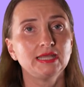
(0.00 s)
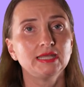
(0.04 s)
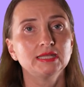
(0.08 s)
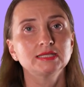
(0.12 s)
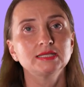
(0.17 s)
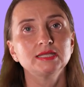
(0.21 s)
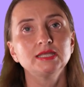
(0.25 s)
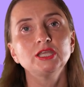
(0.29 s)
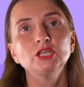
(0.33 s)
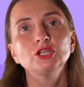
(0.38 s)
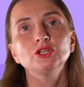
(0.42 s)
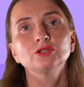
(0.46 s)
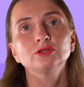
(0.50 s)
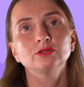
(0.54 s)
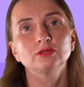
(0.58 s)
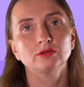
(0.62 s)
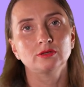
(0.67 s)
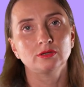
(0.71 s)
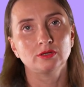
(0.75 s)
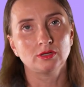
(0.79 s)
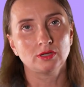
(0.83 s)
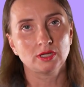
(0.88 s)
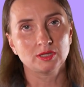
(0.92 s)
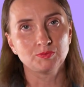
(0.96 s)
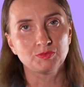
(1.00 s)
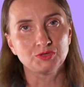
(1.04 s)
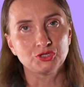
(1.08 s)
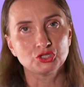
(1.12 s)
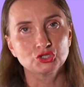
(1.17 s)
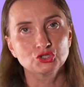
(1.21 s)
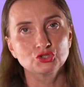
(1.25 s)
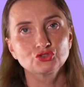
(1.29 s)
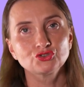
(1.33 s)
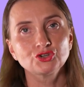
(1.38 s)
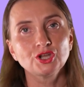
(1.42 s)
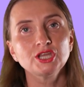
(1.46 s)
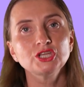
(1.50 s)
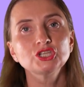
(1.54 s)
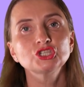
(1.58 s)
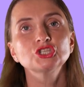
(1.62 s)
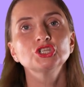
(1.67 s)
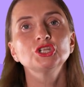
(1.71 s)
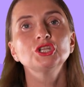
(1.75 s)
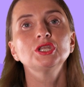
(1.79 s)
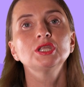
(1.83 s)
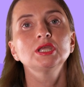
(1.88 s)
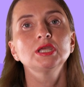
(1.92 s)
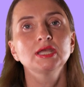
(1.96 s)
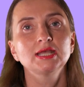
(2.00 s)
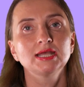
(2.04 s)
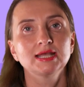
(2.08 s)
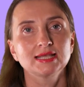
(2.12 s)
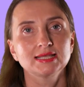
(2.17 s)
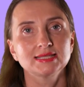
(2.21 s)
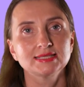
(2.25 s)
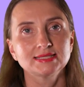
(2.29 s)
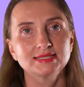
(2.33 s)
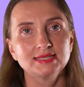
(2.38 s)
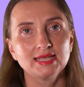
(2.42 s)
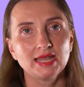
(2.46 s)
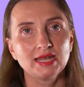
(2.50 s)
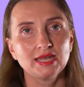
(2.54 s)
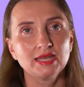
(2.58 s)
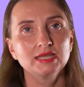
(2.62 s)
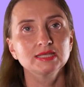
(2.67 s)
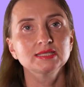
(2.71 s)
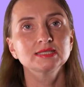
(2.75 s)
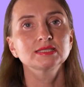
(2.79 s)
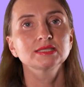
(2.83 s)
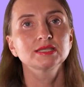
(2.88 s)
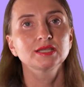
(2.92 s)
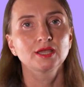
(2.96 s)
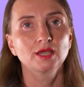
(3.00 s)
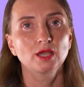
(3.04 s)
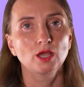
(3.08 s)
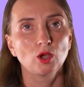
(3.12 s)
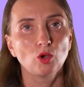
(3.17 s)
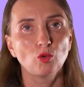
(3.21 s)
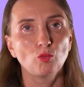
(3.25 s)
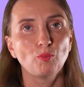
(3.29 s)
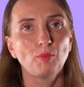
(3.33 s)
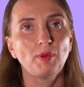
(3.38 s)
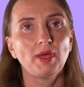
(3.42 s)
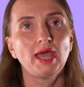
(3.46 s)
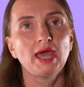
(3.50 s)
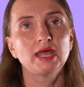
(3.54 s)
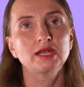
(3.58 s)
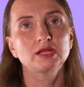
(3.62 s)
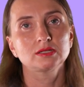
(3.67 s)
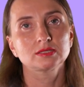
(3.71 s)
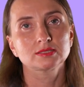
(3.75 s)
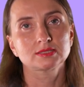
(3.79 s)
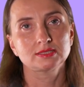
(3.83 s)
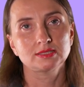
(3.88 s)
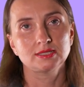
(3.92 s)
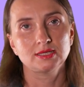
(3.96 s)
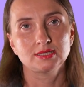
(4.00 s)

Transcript: it in Administration, Settings, Panels